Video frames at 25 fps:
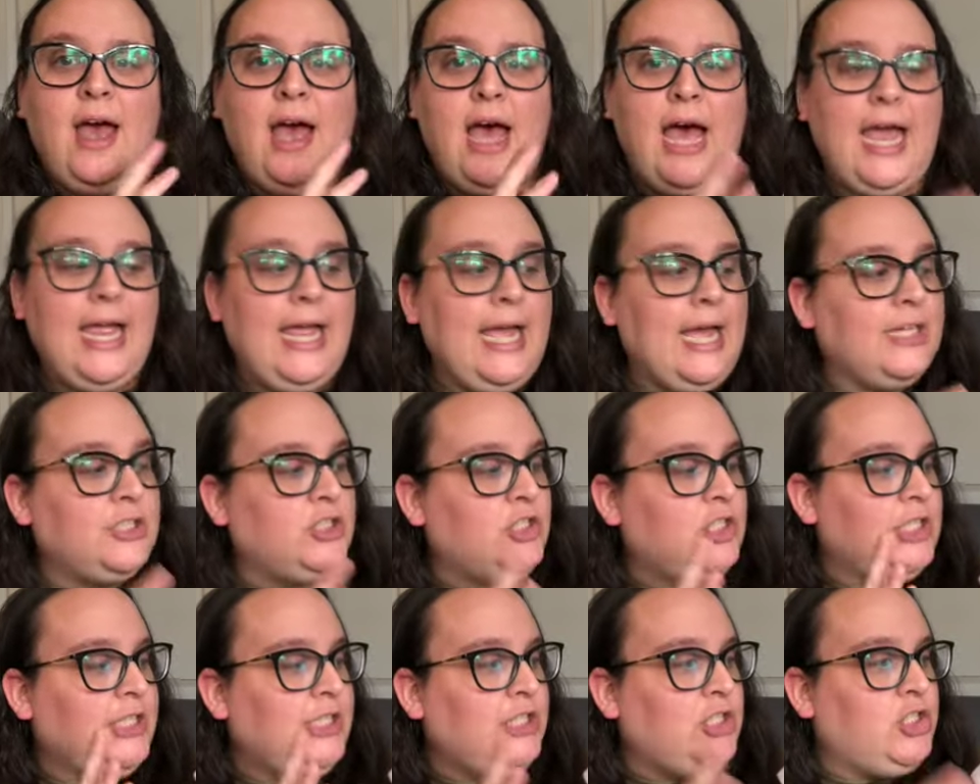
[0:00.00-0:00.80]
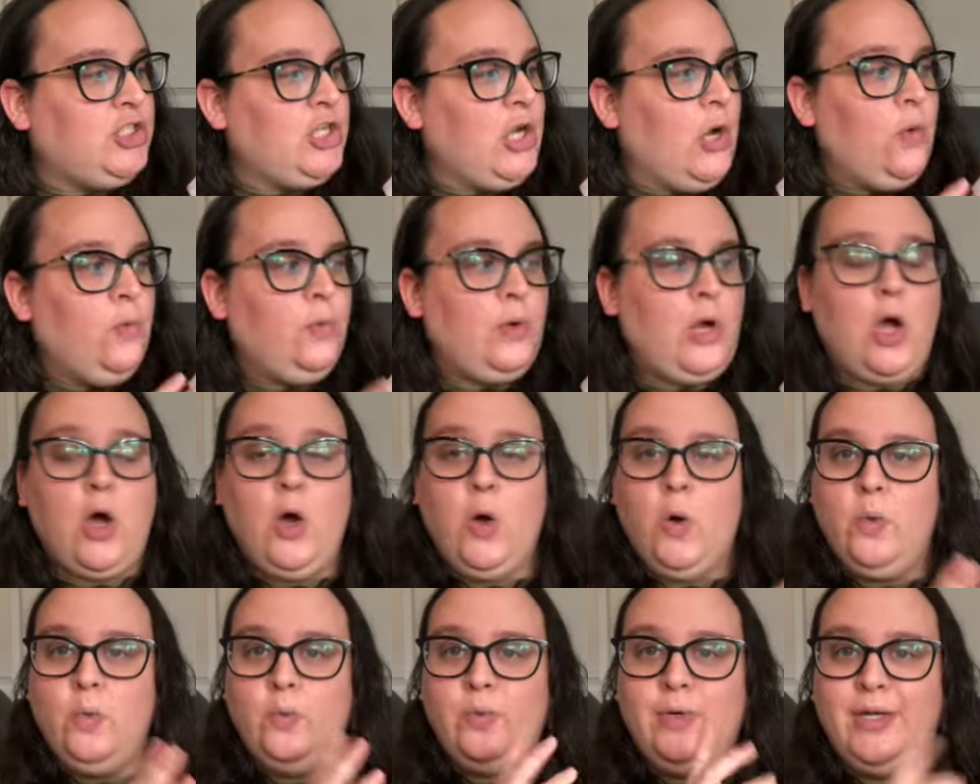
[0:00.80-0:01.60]
I actually don't
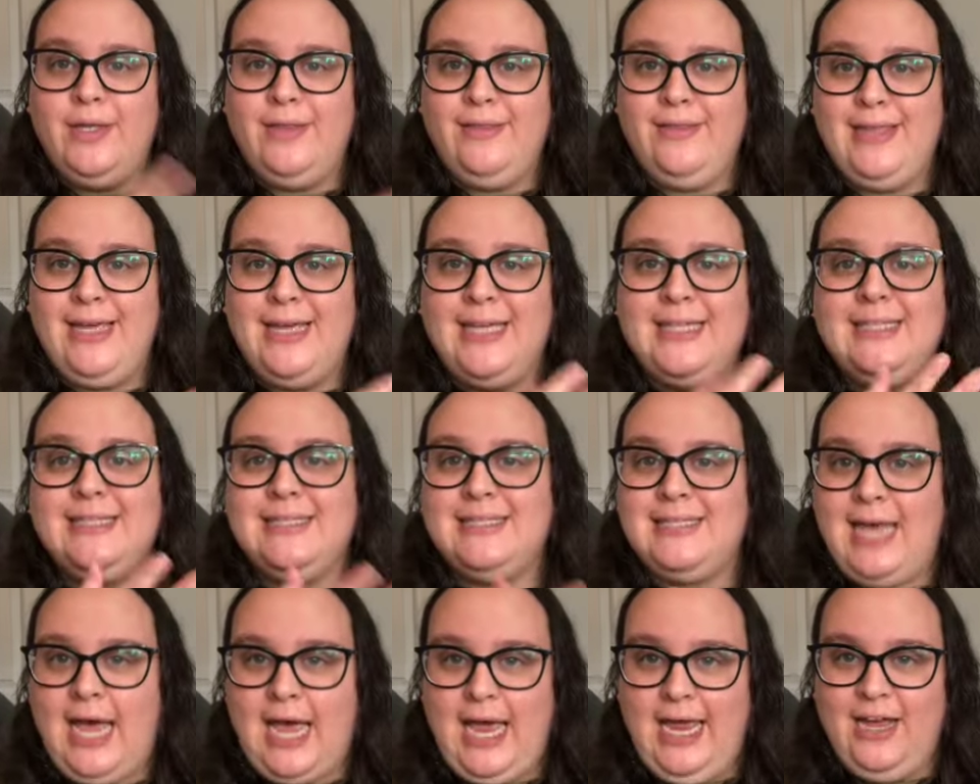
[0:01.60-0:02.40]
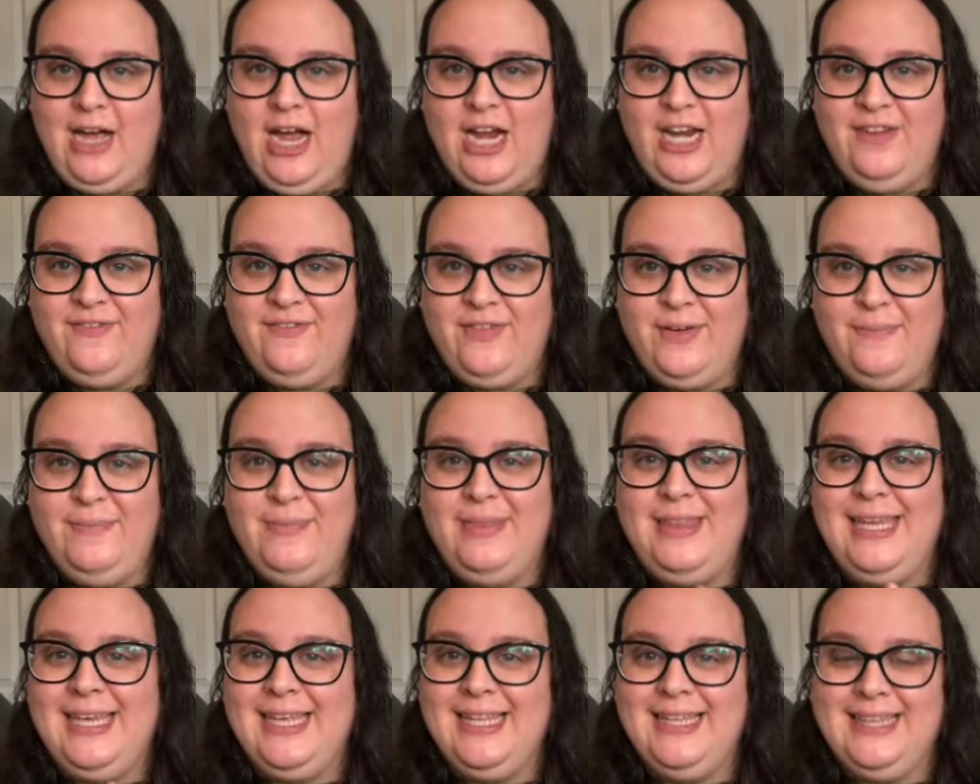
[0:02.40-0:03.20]
own this. I got it
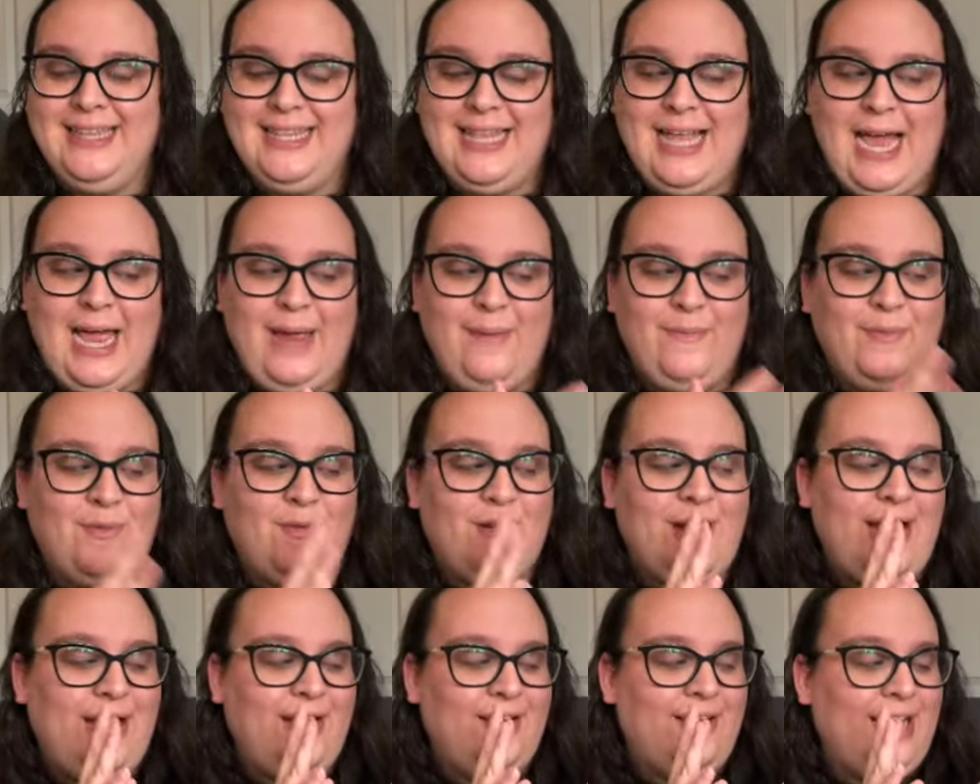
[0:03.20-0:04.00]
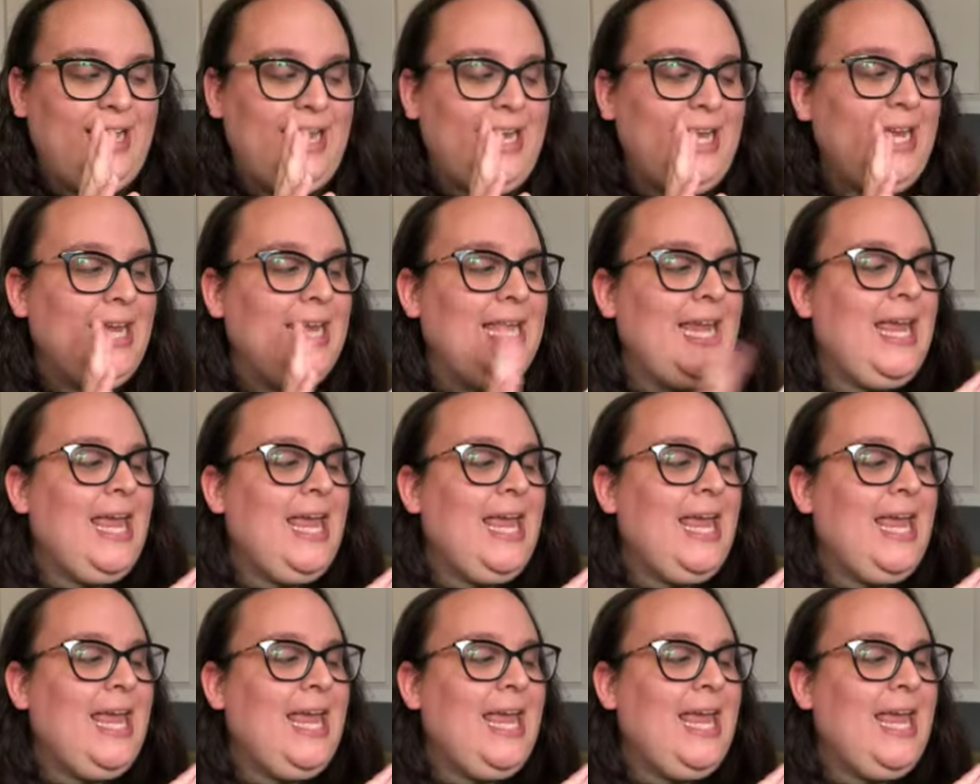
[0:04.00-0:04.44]
from the library,